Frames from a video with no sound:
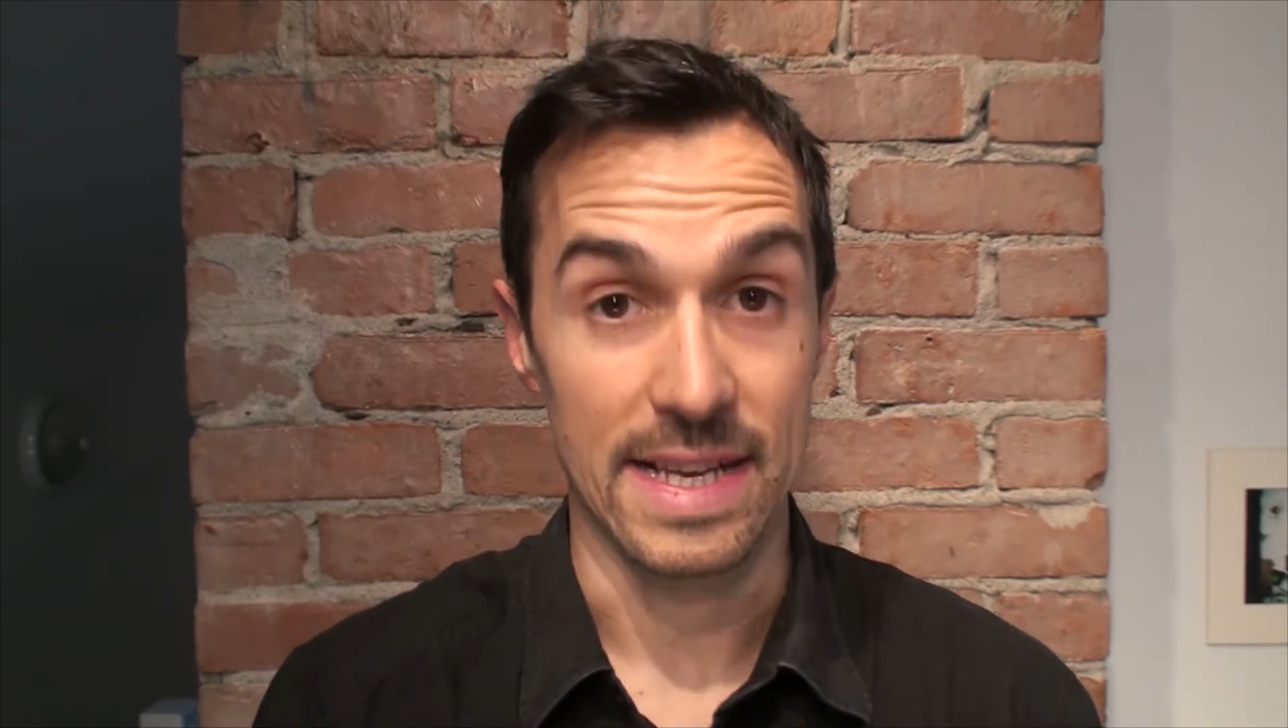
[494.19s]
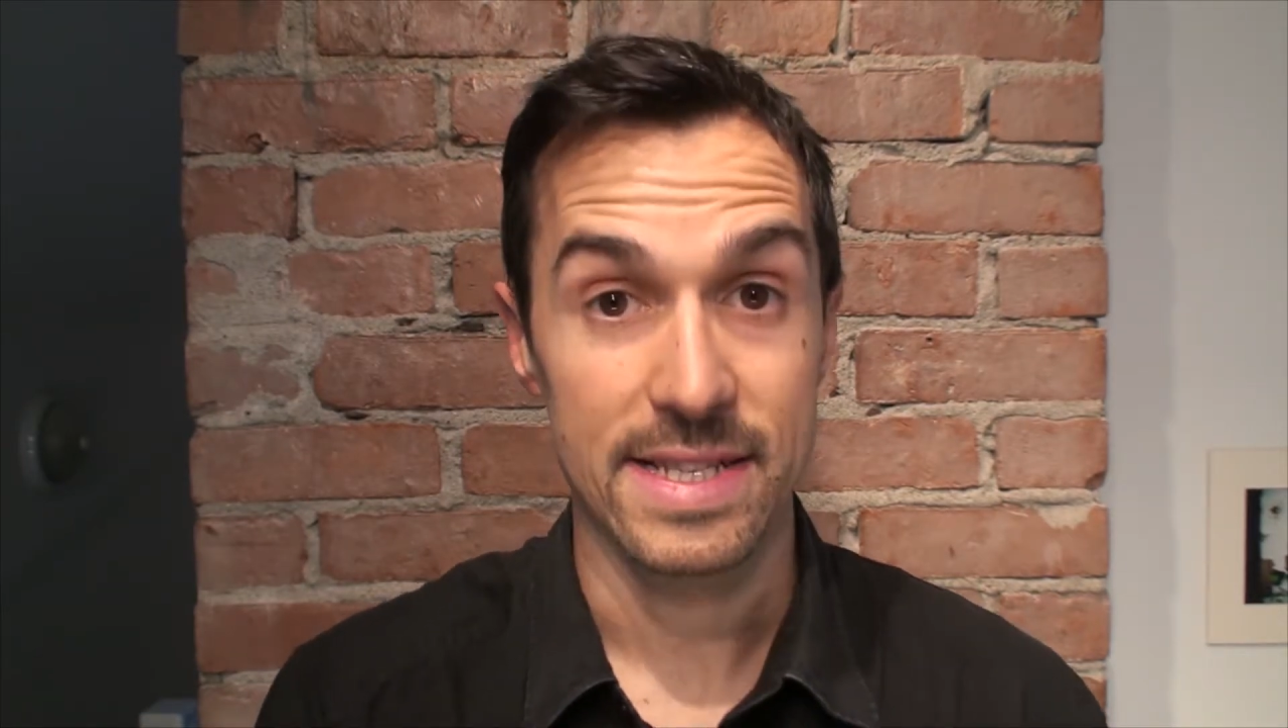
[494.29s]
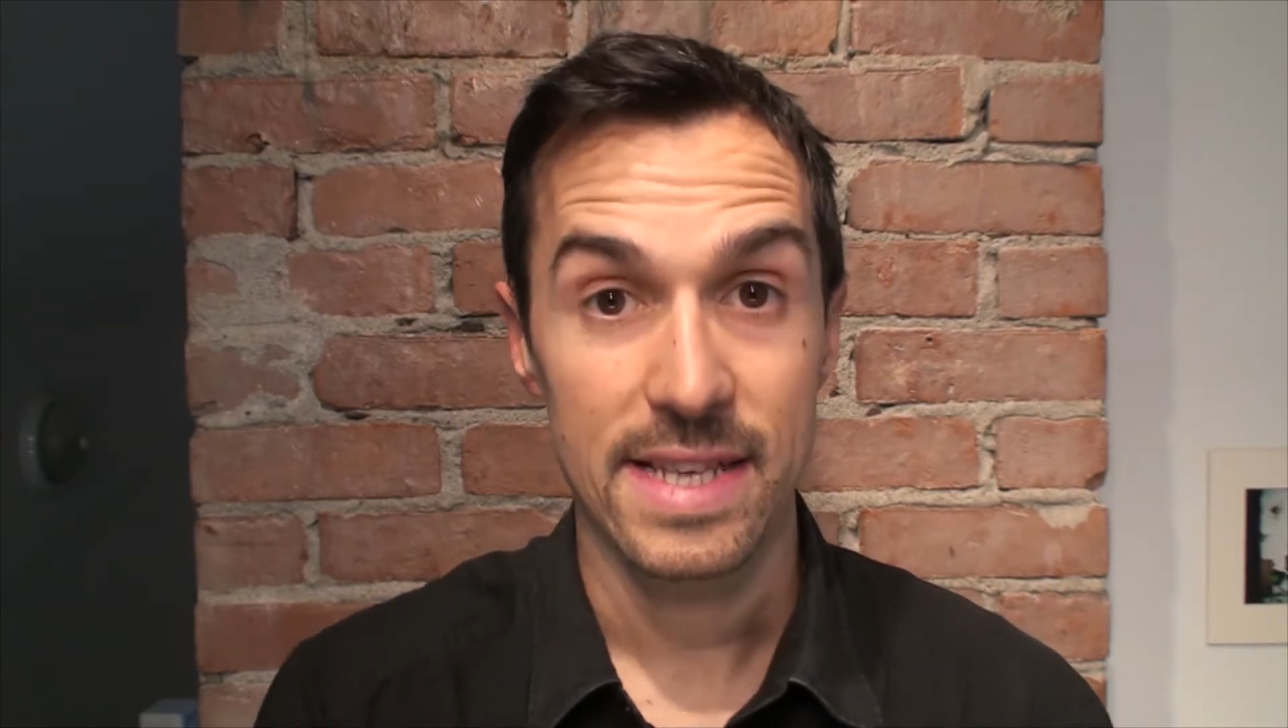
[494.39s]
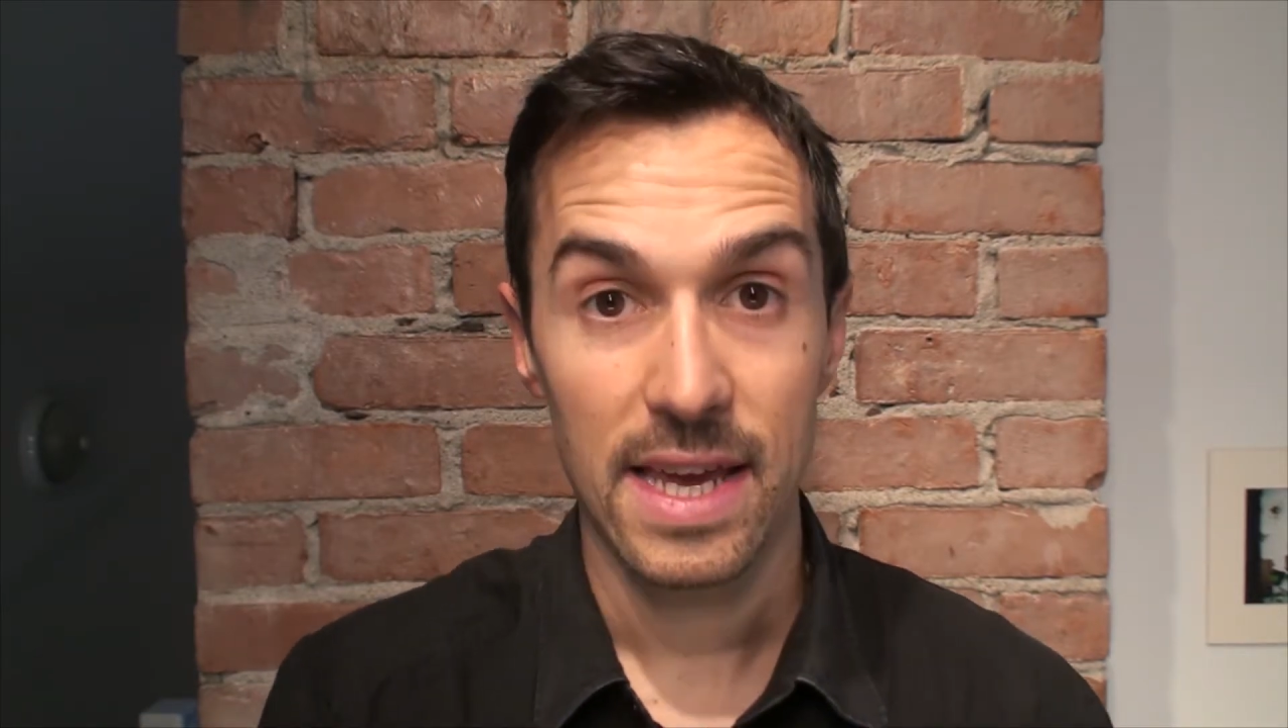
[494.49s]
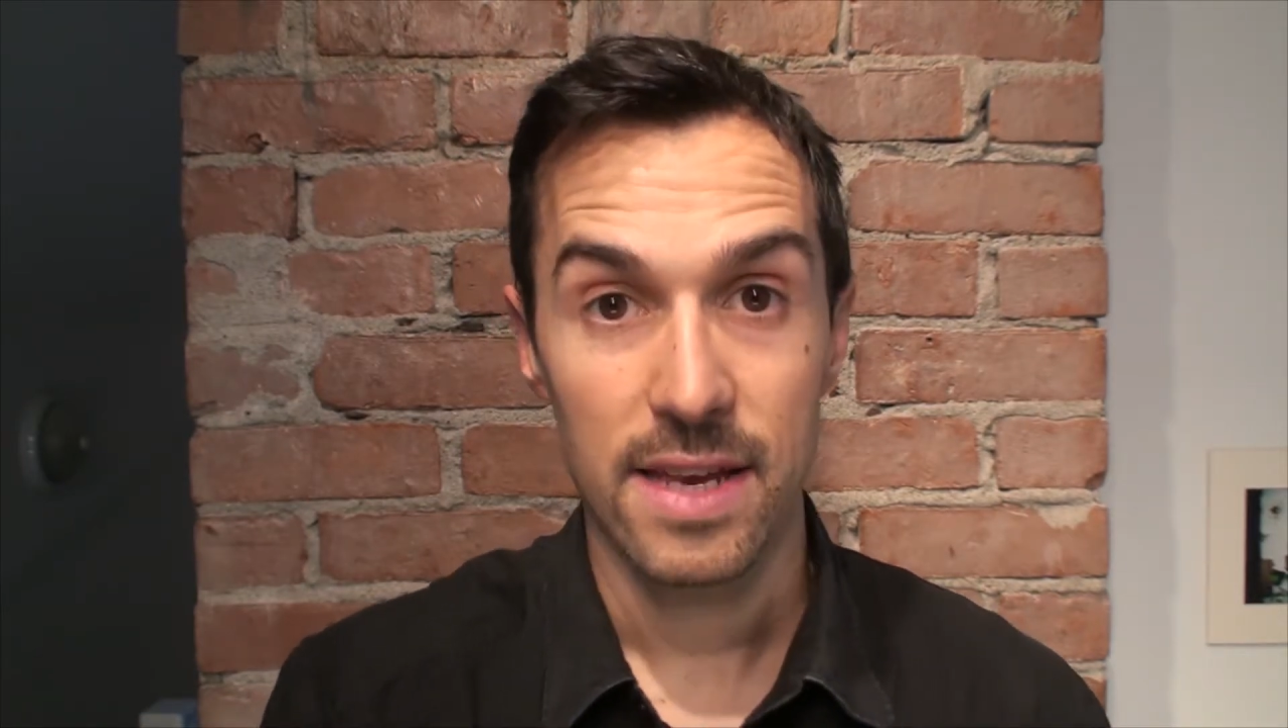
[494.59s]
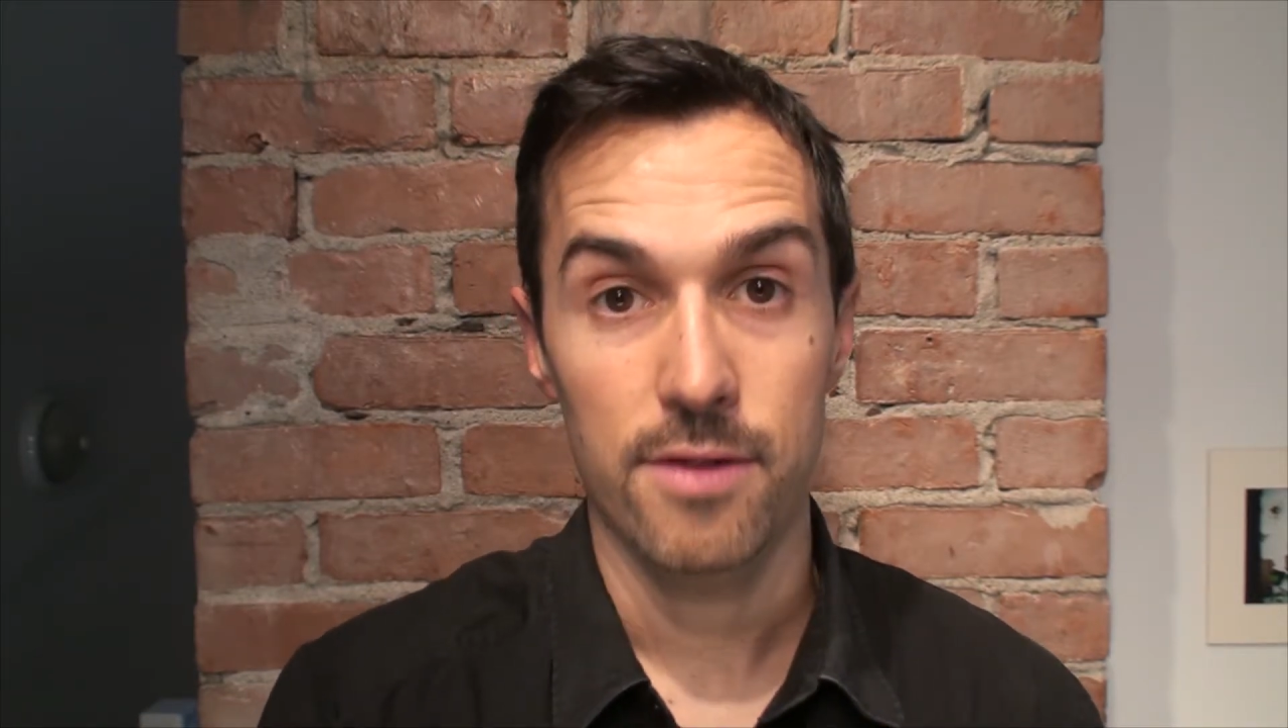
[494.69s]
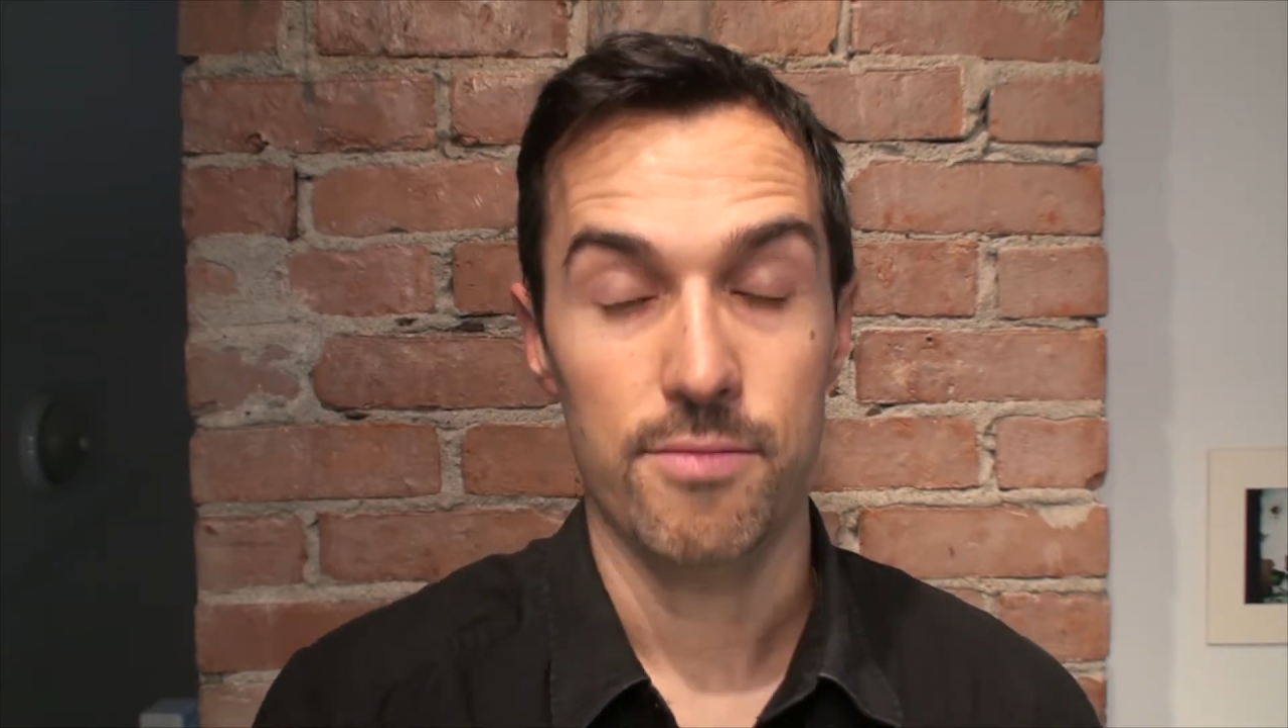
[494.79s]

I said,